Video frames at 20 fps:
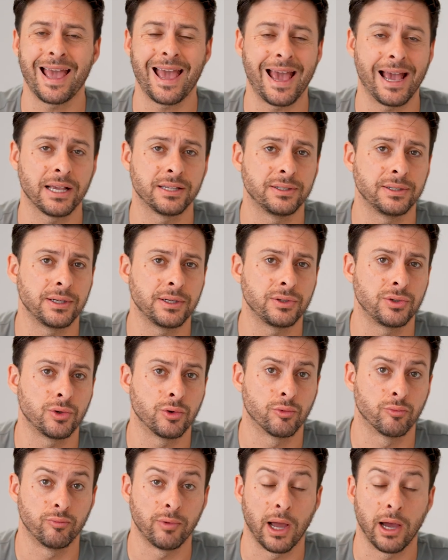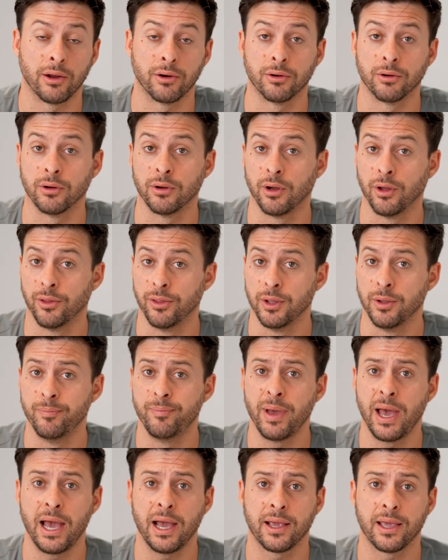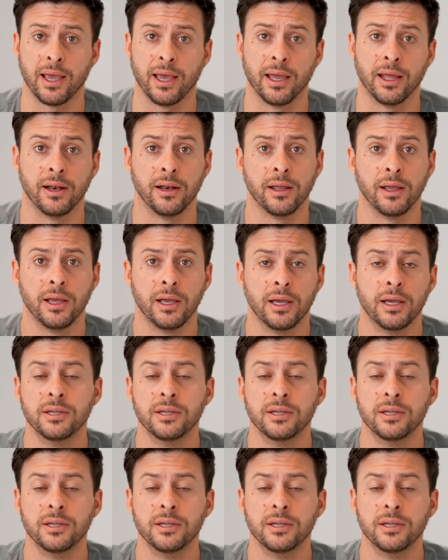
access your router on the back end